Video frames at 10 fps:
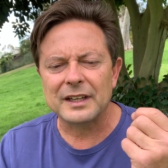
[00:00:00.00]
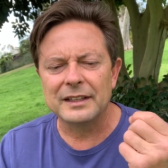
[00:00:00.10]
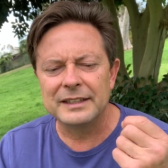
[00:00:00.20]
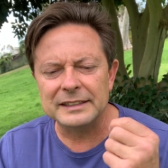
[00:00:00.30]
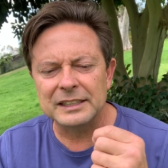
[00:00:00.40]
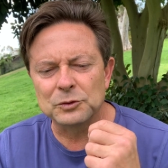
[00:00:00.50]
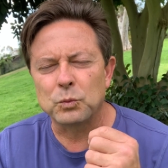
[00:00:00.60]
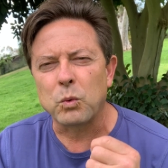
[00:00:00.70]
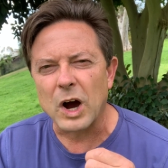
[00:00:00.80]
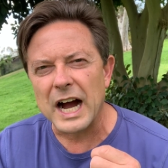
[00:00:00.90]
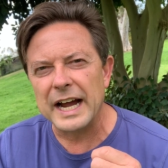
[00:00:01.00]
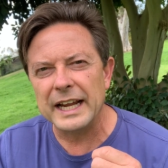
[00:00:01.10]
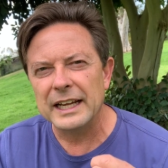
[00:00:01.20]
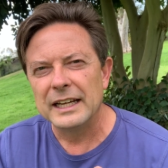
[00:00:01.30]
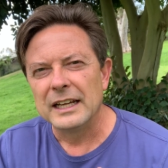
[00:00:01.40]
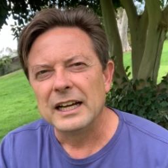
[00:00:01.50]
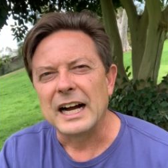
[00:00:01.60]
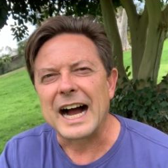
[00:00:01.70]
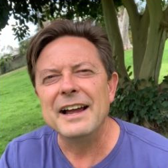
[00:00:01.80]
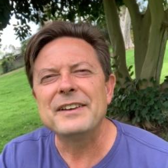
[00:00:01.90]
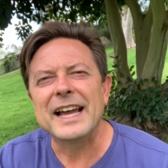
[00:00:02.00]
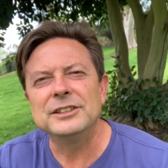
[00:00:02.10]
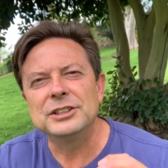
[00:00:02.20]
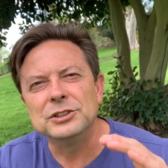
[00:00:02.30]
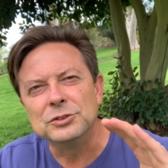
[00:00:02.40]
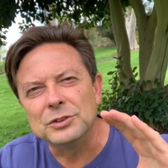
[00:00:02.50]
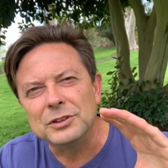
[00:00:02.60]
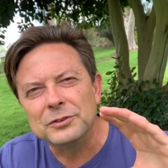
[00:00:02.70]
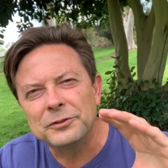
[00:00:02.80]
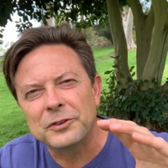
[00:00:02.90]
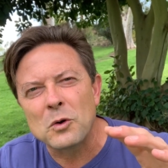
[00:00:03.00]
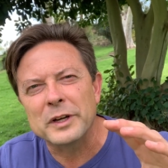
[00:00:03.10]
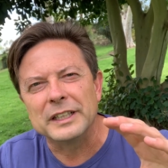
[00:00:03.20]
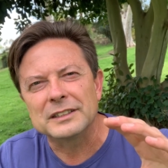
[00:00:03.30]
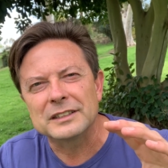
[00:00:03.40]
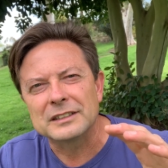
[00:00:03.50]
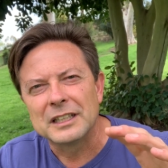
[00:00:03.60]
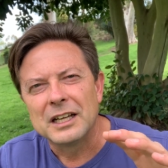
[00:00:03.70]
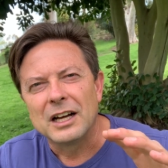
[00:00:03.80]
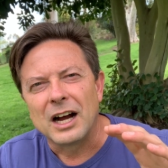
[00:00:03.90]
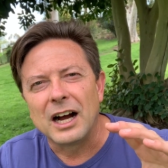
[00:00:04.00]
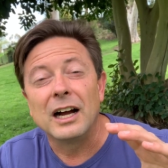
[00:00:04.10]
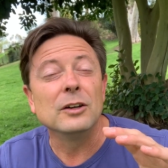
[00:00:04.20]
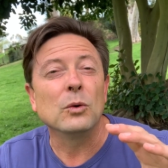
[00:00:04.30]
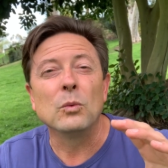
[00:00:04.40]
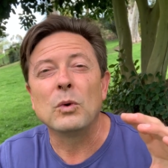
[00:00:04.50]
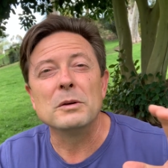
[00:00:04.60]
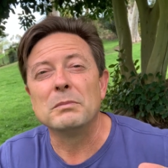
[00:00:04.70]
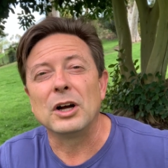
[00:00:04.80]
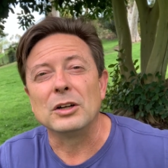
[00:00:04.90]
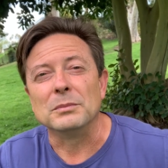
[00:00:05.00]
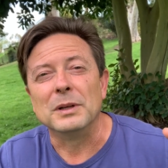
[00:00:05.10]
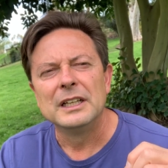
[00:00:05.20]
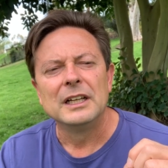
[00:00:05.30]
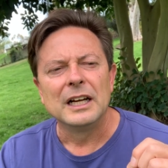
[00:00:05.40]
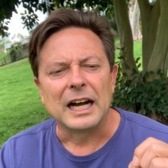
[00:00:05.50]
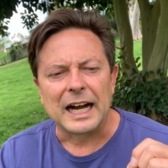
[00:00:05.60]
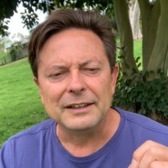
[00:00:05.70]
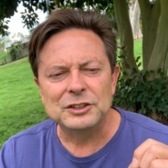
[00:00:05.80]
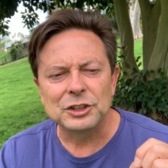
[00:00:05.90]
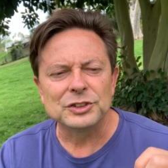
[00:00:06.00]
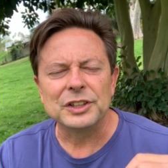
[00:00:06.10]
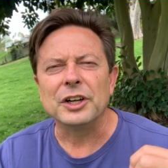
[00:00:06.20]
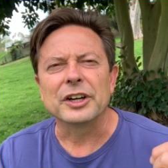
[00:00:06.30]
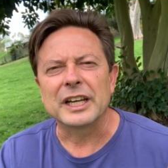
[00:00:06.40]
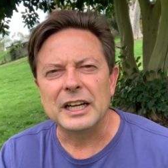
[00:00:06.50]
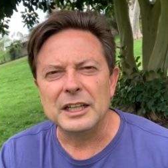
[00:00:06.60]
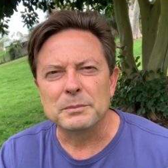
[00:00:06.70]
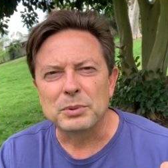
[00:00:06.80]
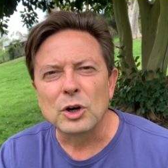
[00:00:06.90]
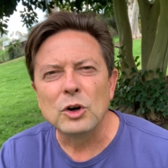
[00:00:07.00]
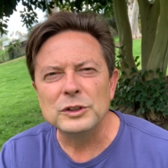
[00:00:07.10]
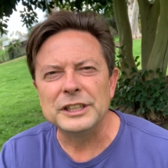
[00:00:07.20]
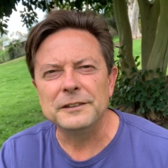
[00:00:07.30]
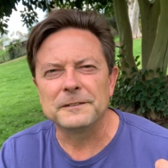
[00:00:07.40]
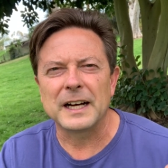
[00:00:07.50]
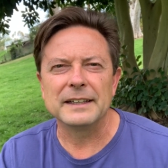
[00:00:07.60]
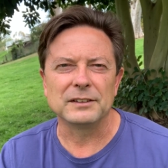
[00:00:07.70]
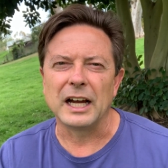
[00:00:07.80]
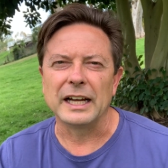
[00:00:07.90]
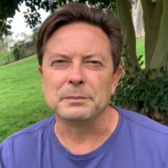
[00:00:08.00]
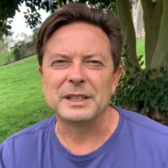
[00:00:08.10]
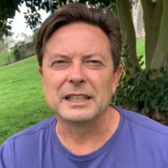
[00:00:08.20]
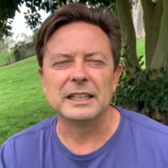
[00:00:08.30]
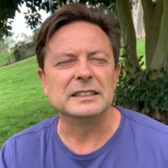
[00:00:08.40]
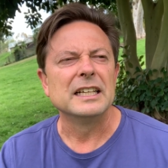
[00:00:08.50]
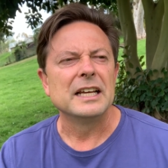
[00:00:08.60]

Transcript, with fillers: this is why I've had to focus on one bulb. I've chosen the Arcadia Pro T5 line because